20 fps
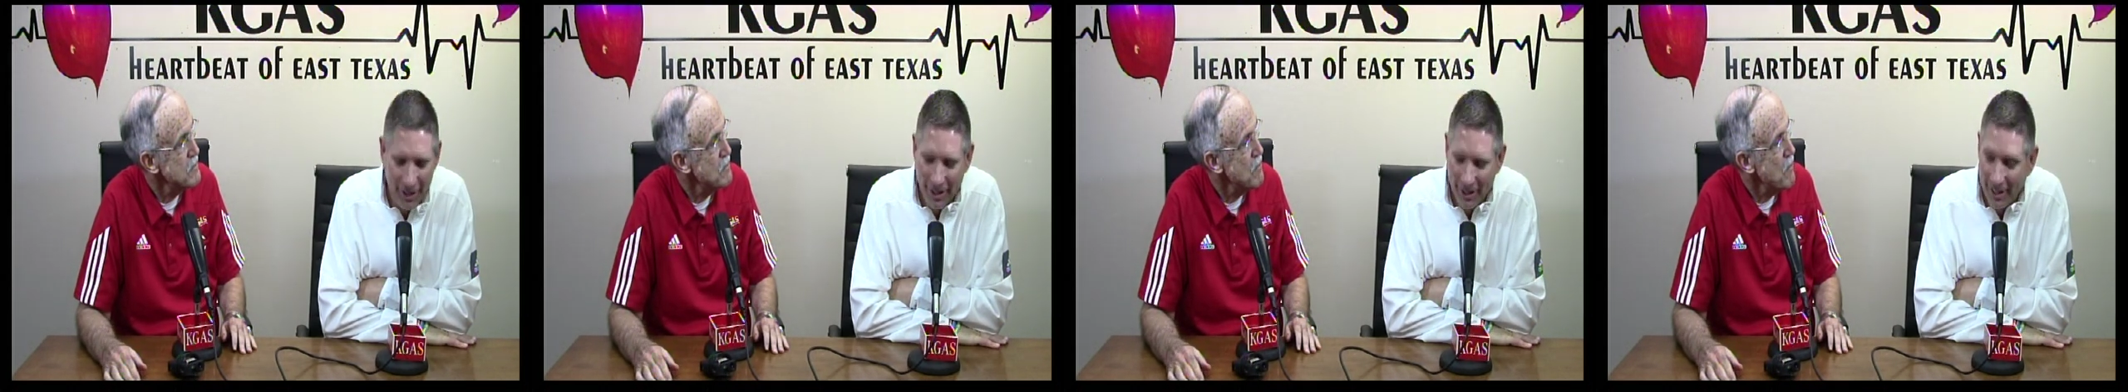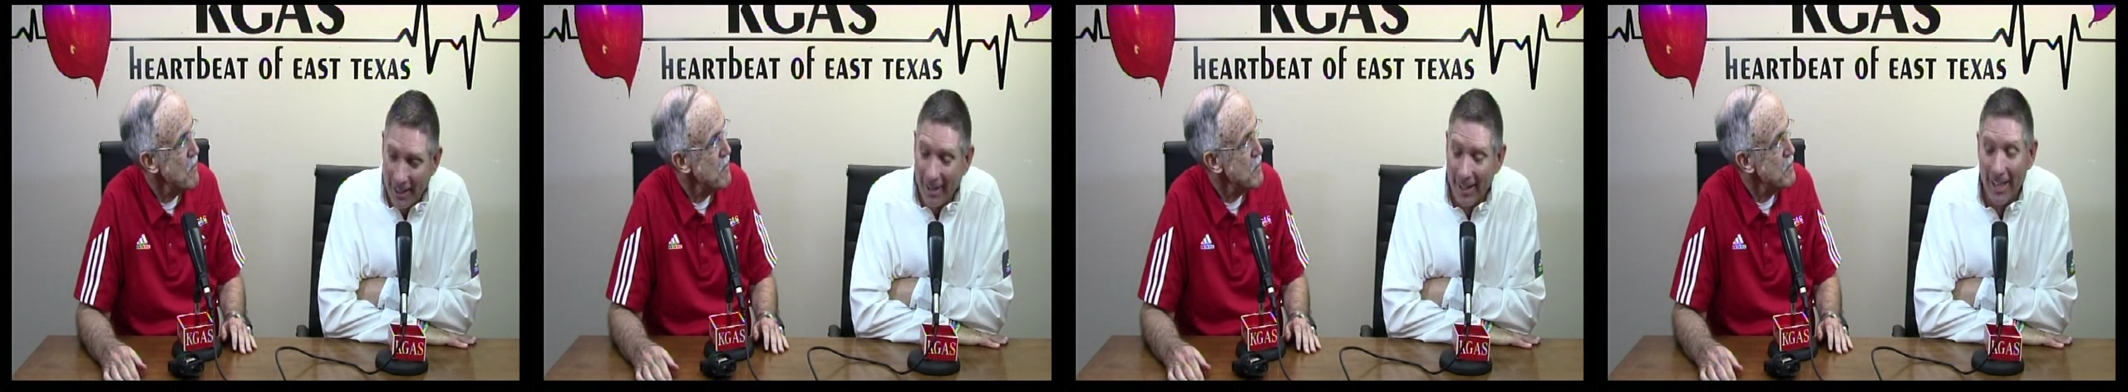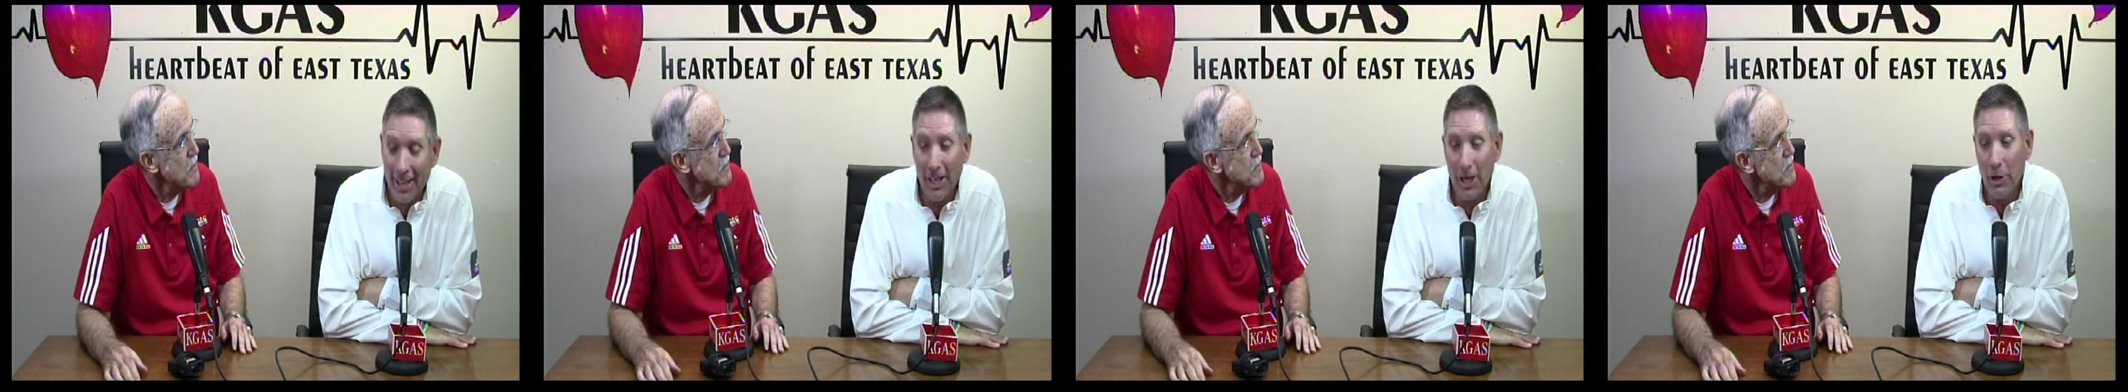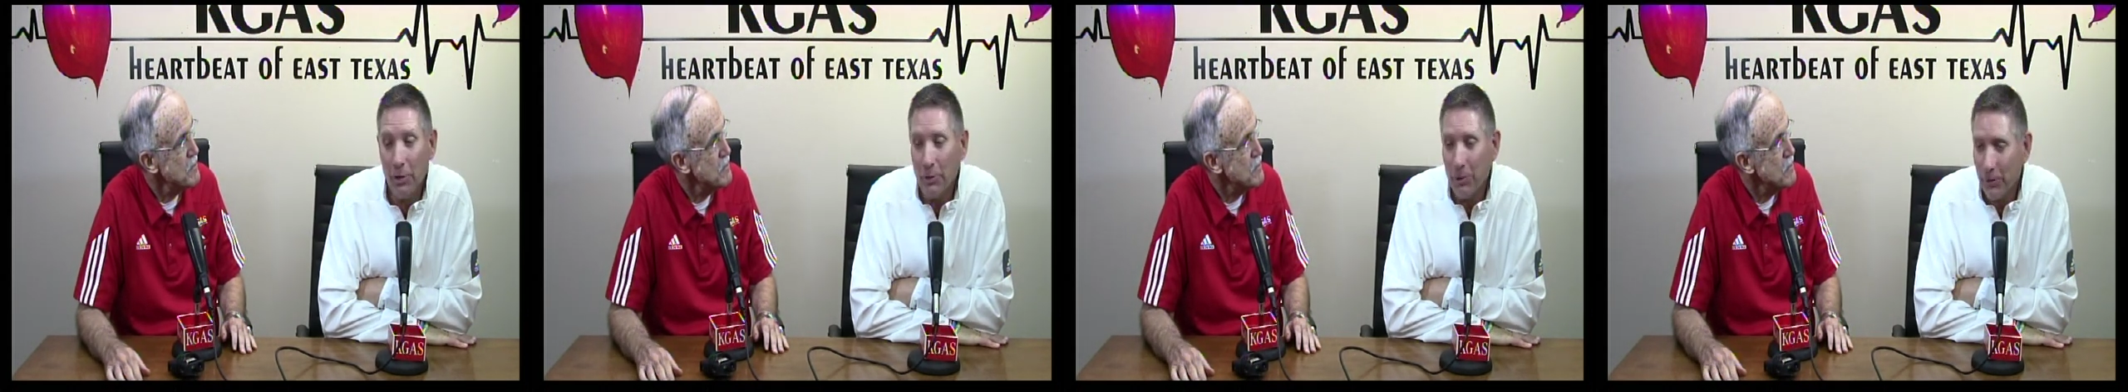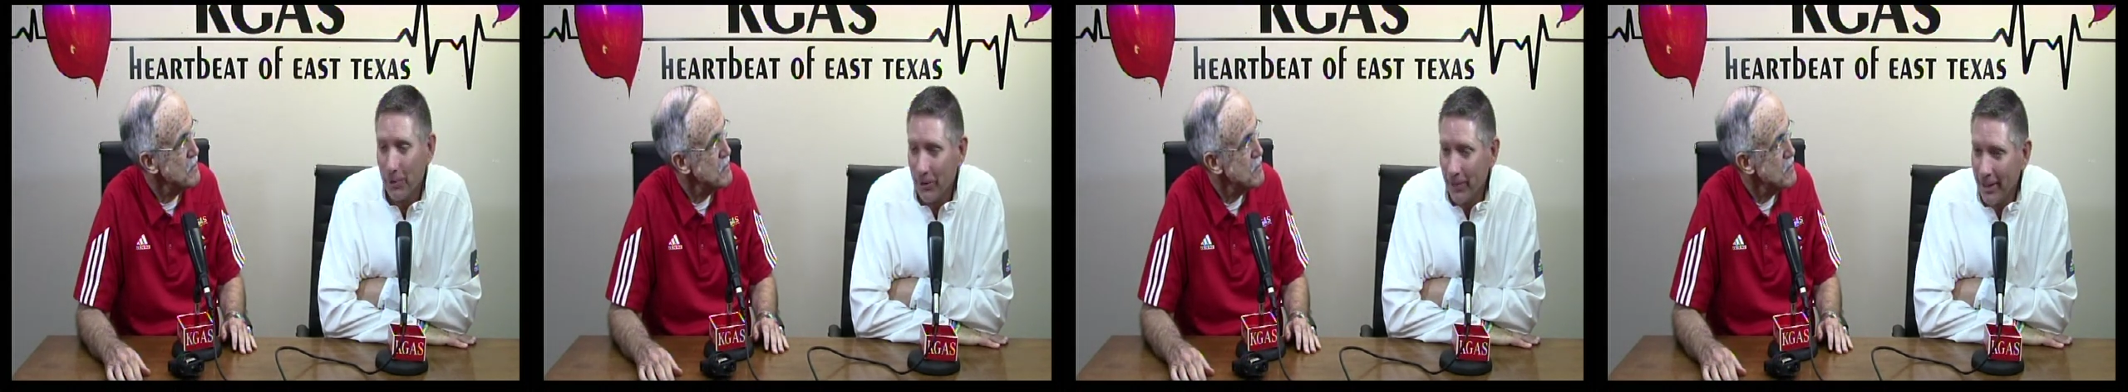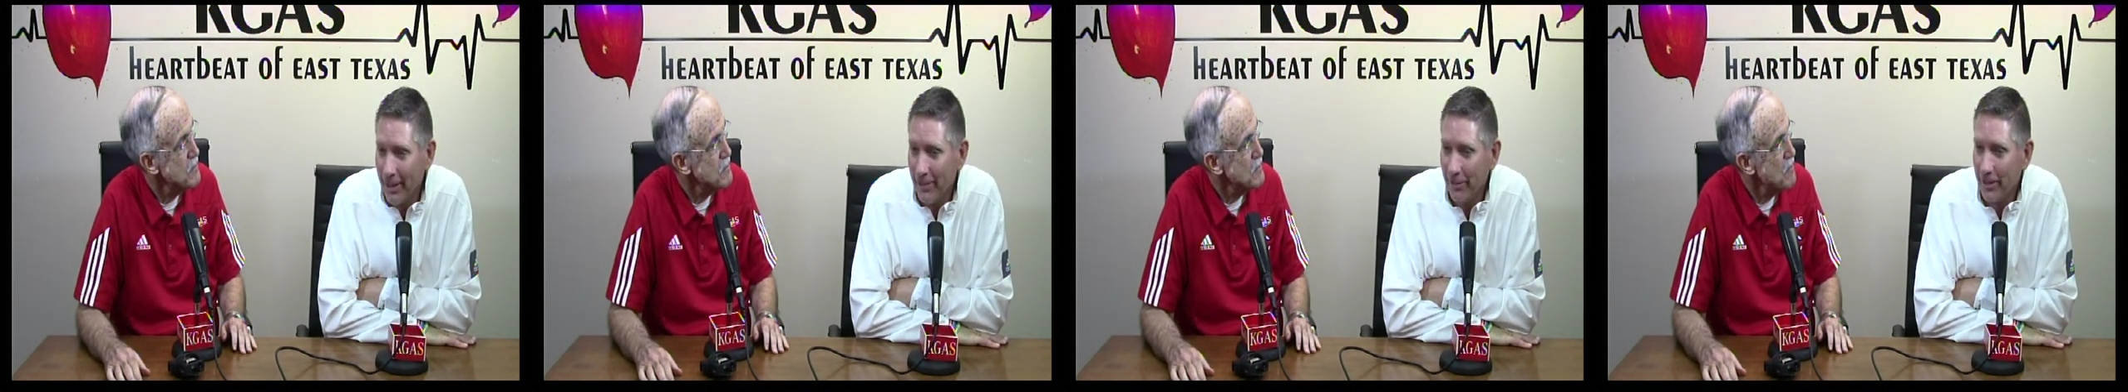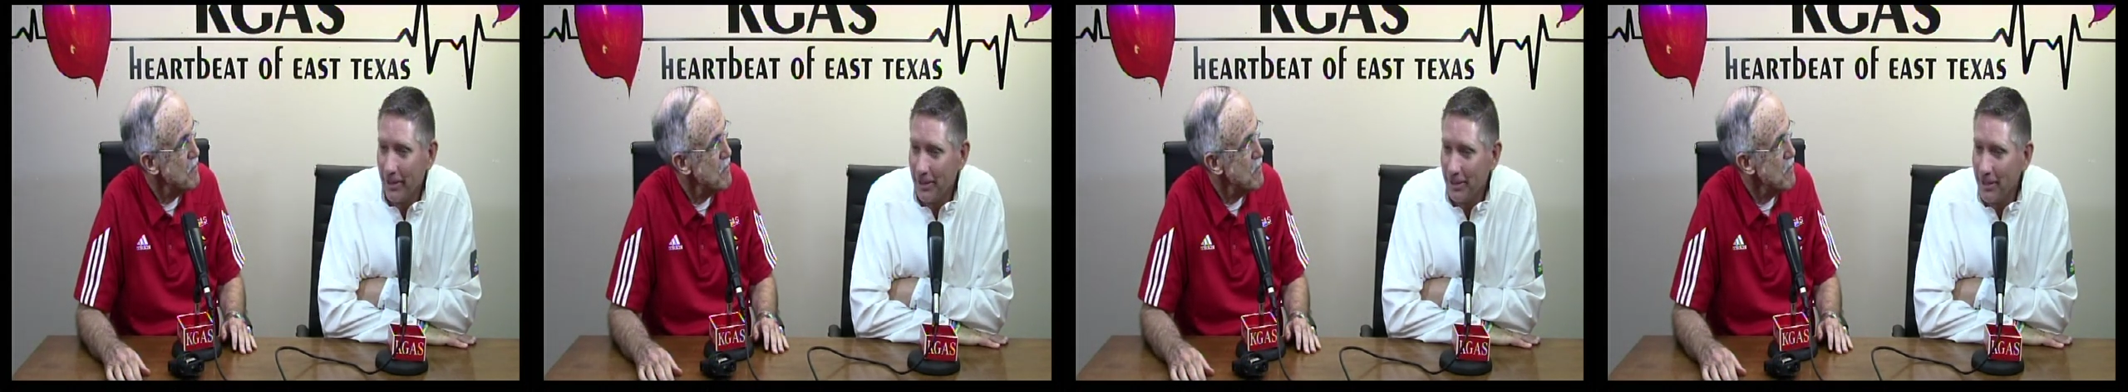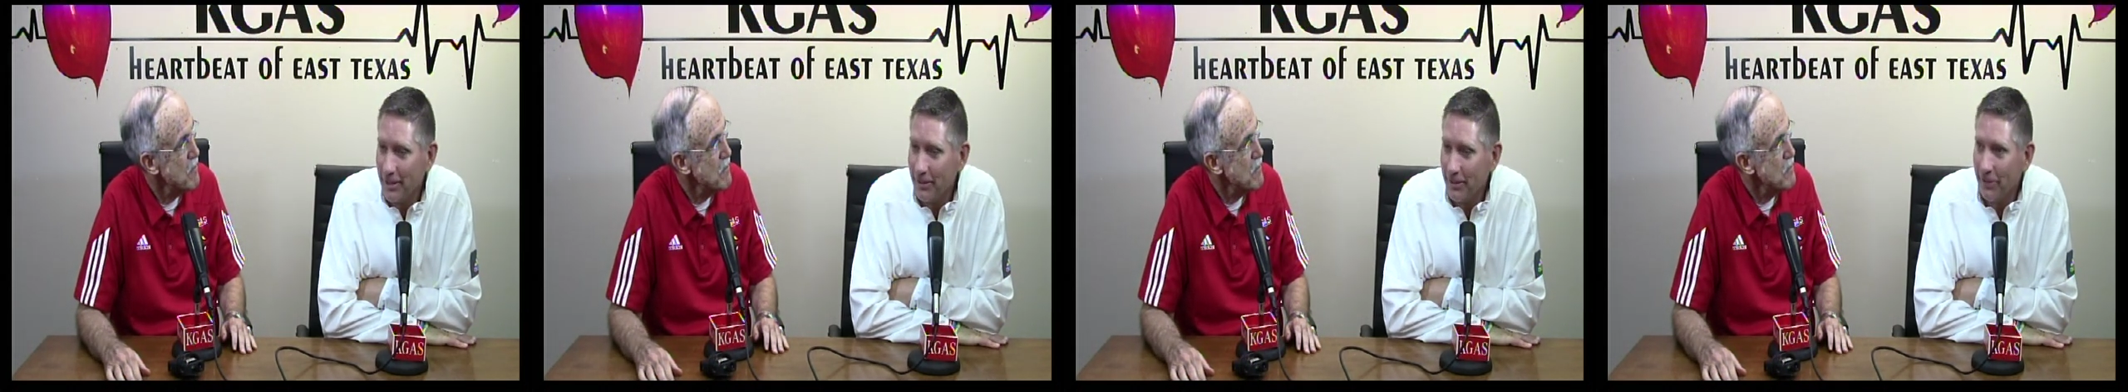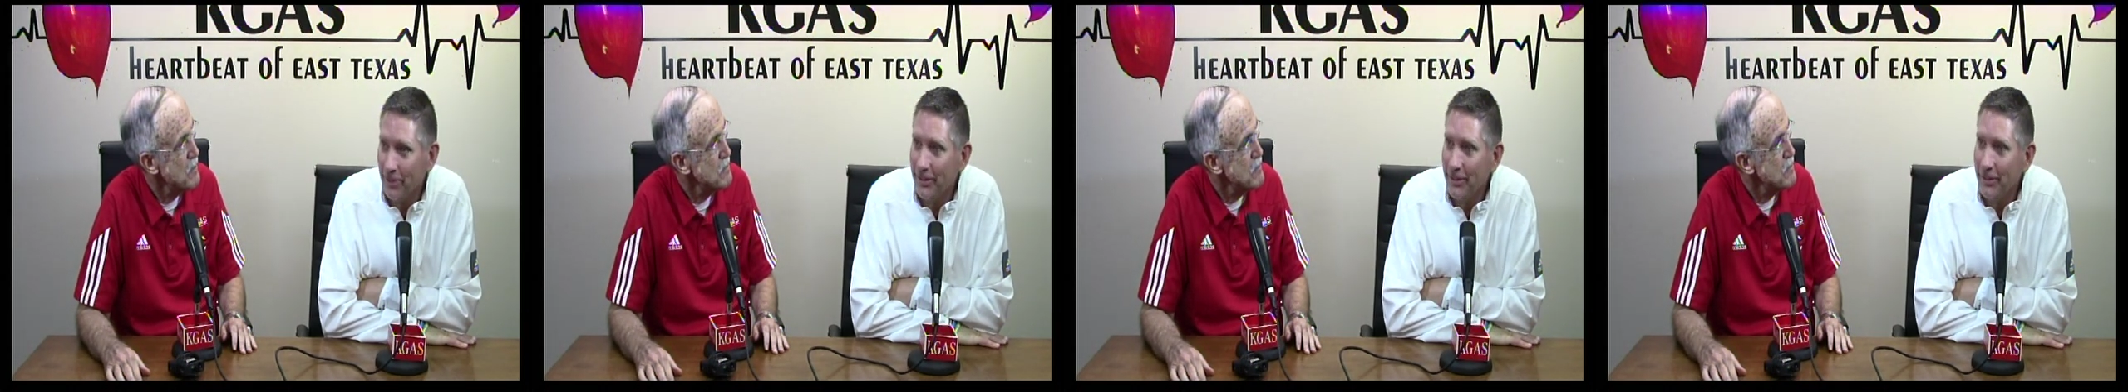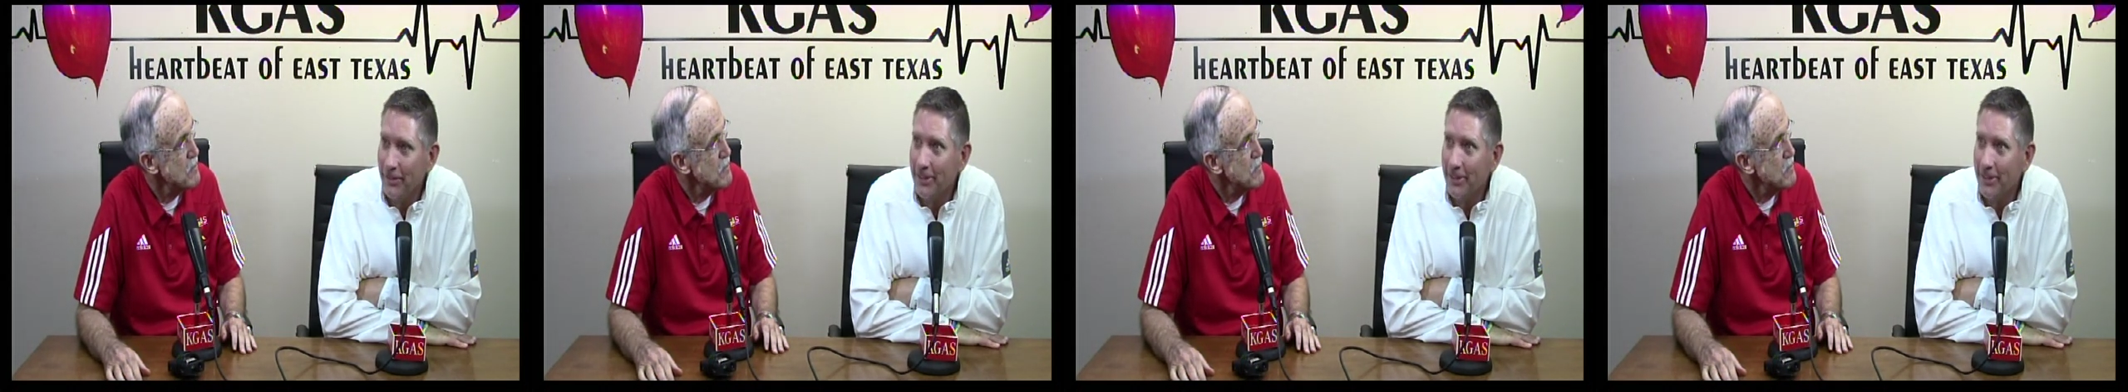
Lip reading: I know. Well, she's going to